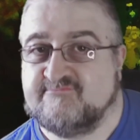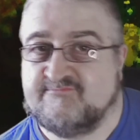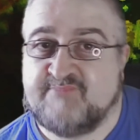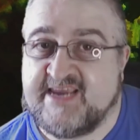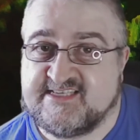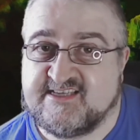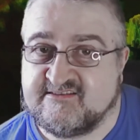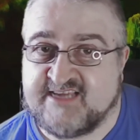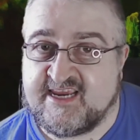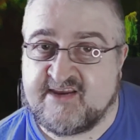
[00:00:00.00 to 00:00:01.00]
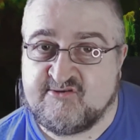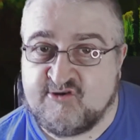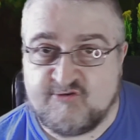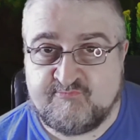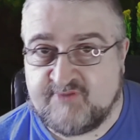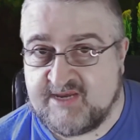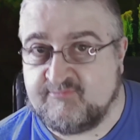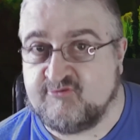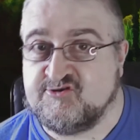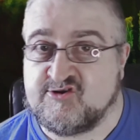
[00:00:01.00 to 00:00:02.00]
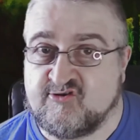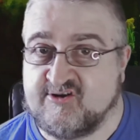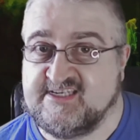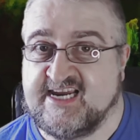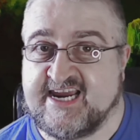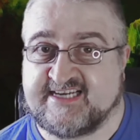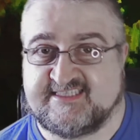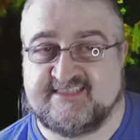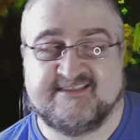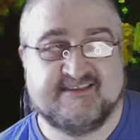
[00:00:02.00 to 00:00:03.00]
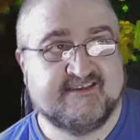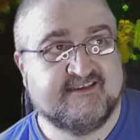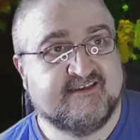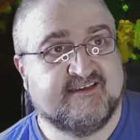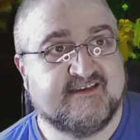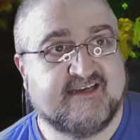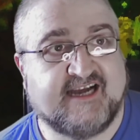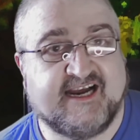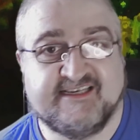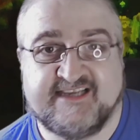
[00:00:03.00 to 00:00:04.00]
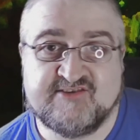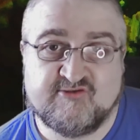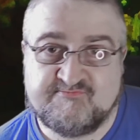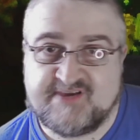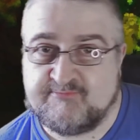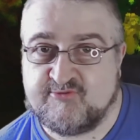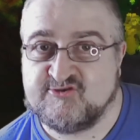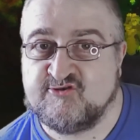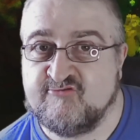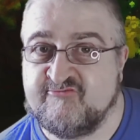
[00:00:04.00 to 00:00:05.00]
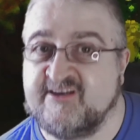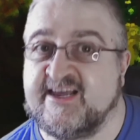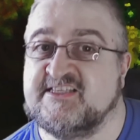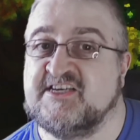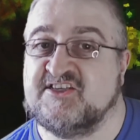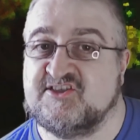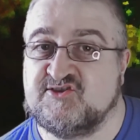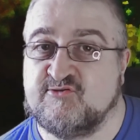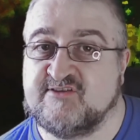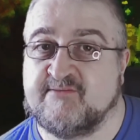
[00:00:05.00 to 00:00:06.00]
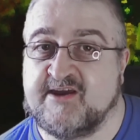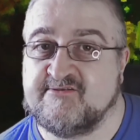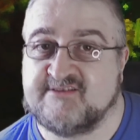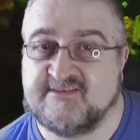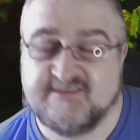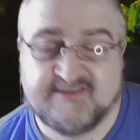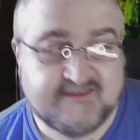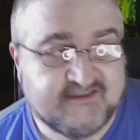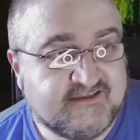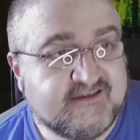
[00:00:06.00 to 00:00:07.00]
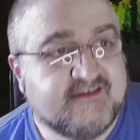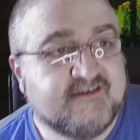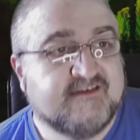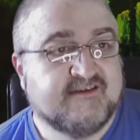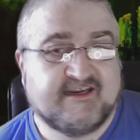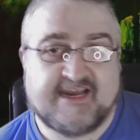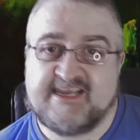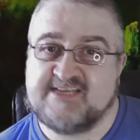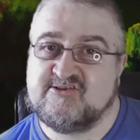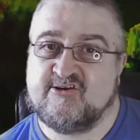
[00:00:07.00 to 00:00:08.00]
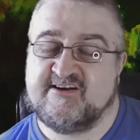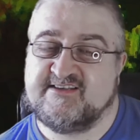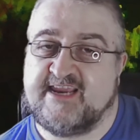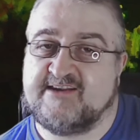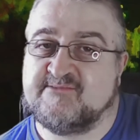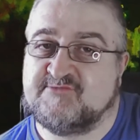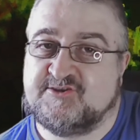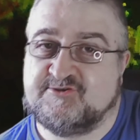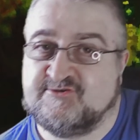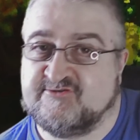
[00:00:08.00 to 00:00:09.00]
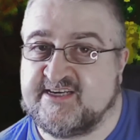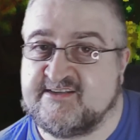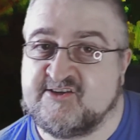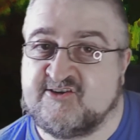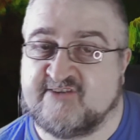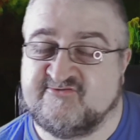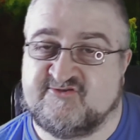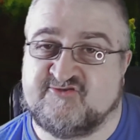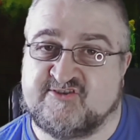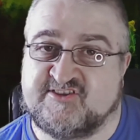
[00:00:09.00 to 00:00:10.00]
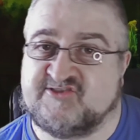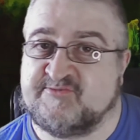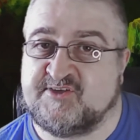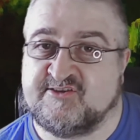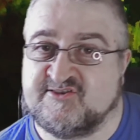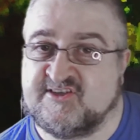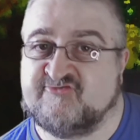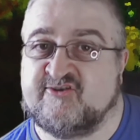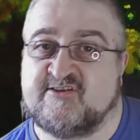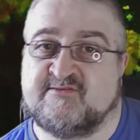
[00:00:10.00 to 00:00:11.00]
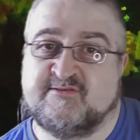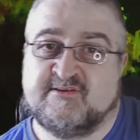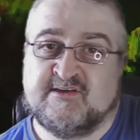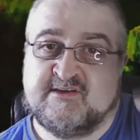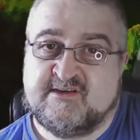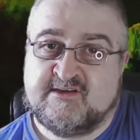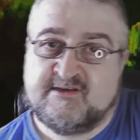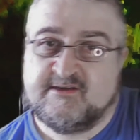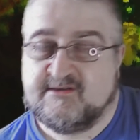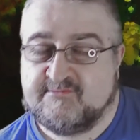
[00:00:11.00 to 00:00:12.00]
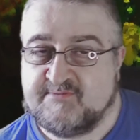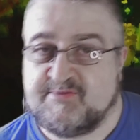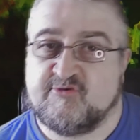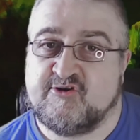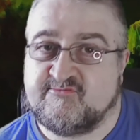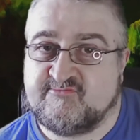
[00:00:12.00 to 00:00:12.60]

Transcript: basically new people, new contacts, and his own people don't realize he just sold them out. And he's targeting them to like the drug distributors and the drug, the people who